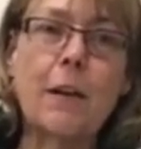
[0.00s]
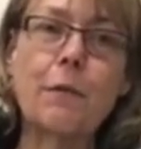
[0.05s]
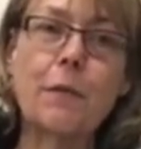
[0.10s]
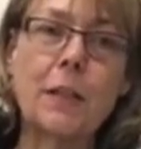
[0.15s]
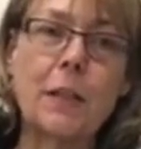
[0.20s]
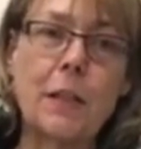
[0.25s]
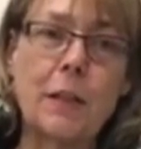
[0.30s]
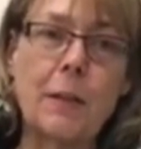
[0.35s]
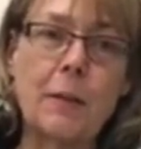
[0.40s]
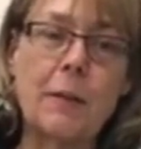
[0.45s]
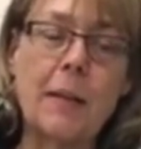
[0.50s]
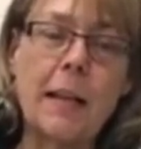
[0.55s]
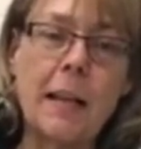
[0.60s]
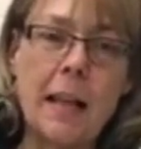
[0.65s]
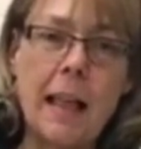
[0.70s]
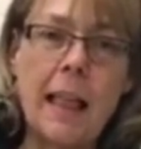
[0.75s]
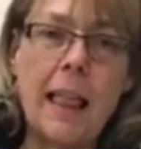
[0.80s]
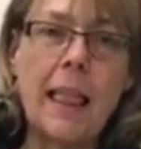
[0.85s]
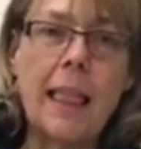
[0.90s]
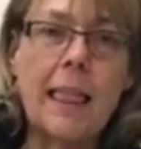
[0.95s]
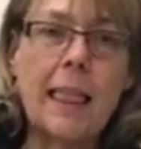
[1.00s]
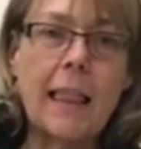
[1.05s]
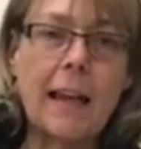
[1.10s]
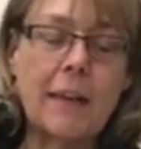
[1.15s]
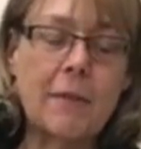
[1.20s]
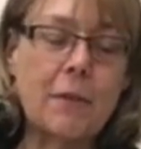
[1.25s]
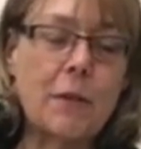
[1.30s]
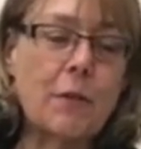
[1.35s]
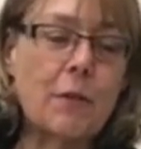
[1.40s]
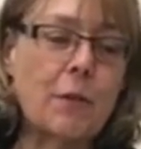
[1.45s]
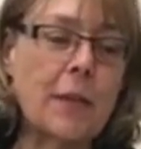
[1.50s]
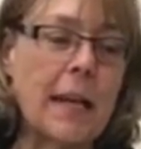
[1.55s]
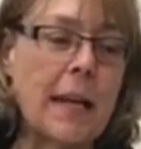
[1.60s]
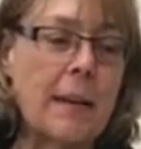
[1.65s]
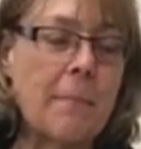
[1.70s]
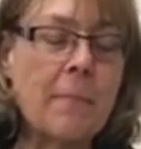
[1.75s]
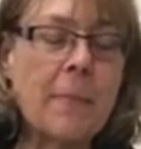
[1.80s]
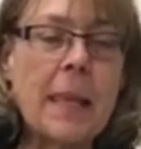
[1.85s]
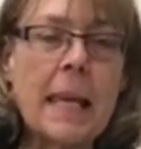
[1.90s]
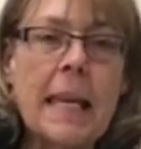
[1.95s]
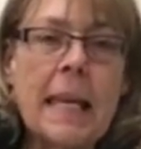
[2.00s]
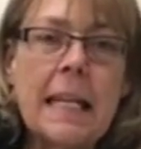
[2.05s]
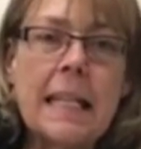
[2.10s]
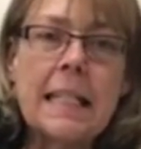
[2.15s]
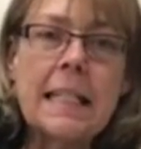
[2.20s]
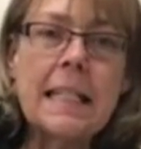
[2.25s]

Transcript: afternoon live stream.